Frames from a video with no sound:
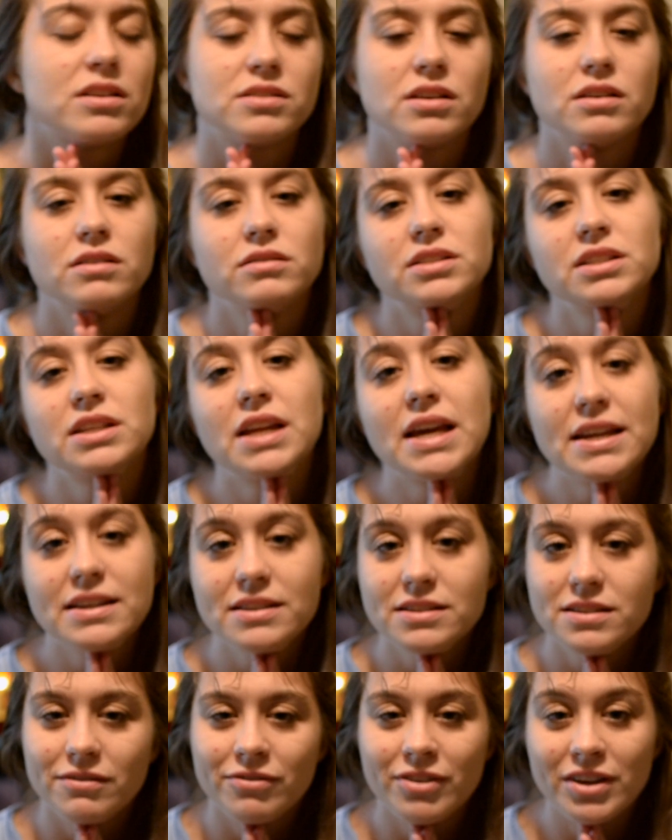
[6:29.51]
So
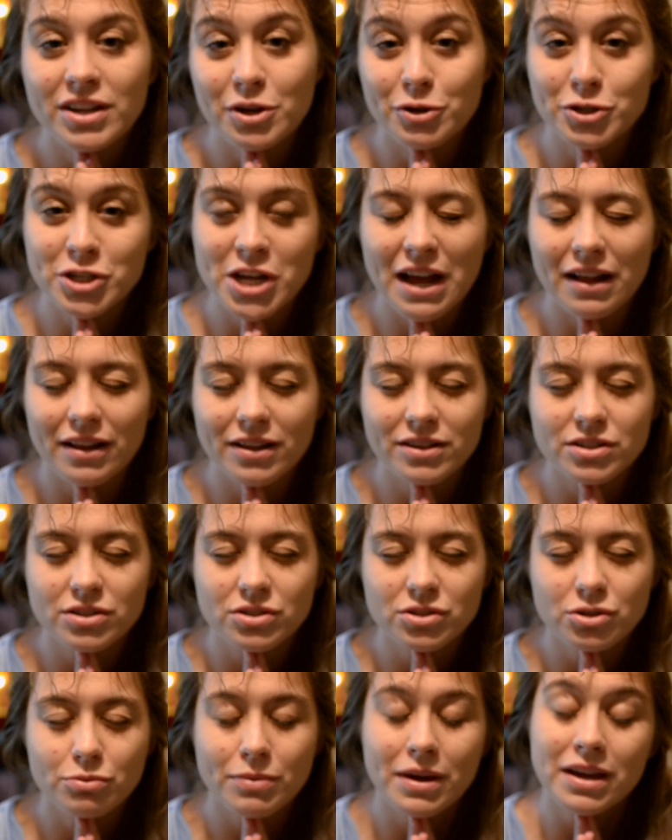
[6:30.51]
today's video challenge
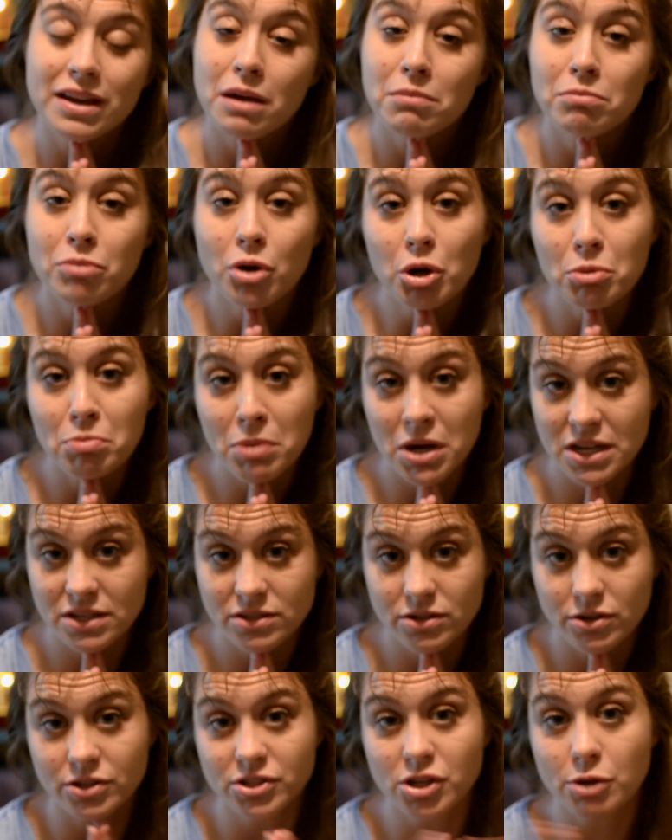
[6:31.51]
is to make a book monster.